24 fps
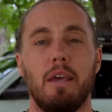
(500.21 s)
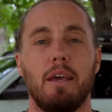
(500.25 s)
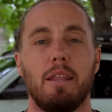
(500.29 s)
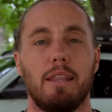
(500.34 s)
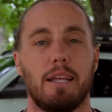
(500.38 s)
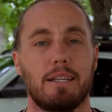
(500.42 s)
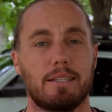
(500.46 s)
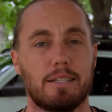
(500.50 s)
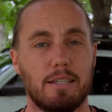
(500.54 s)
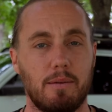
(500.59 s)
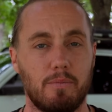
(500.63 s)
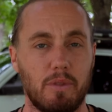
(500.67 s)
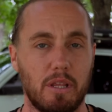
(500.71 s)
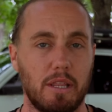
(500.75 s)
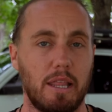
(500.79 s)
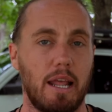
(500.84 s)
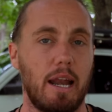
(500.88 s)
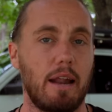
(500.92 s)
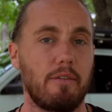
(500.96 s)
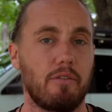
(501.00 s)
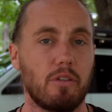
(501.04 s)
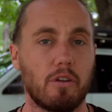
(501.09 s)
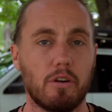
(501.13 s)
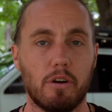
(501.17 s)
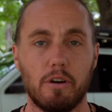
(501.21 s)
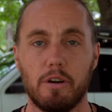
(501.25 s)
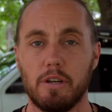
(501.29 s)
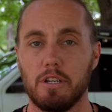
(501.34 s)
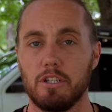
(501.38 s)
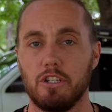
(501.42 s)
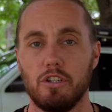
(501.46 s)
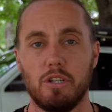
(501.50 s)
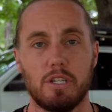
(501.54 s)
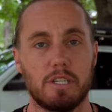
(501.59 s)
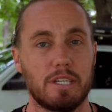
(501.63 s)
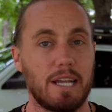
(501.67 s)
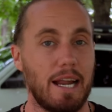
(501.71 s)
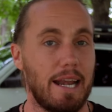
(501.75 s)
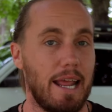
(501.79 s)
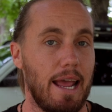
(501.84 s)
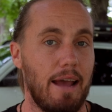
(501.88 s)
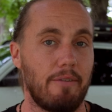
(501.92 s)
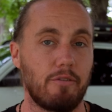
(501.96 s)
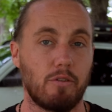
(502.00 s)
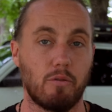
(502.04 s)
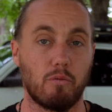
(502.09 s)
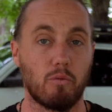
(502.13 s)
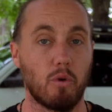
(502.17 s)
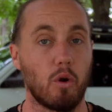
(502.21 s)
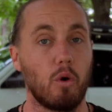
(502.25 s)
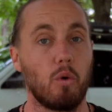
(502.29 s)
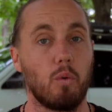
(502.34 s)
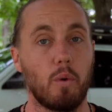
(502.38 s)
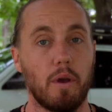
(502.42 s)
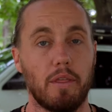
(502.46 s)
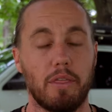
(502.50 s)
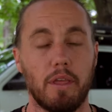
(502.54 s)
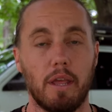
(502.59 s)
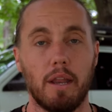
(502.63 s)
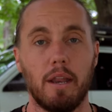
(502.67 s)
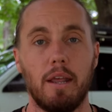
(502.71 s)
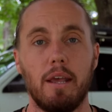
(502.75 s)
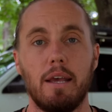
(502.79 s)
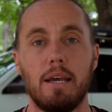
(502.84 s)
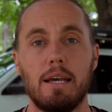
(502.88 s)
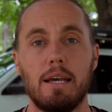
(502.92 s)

That's something that I've learned is you just kind of have to roll with it.